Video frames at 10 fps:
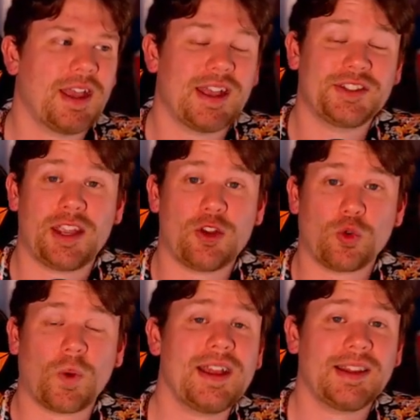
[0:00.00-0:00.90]
It's a
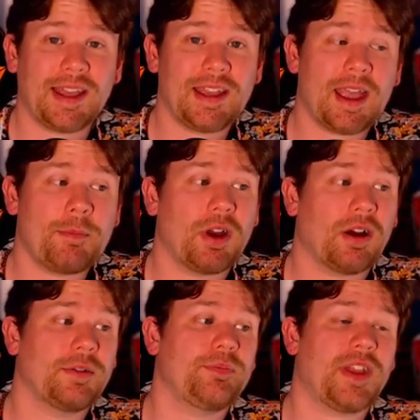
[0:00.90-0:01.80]
great late game
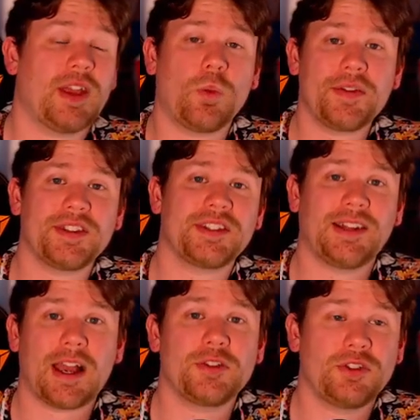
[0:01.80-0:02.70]
card, and what this
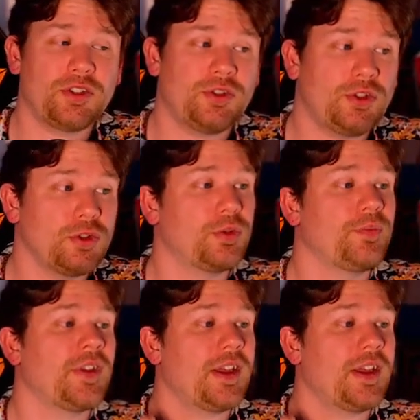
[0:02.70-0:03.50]
allows you to do,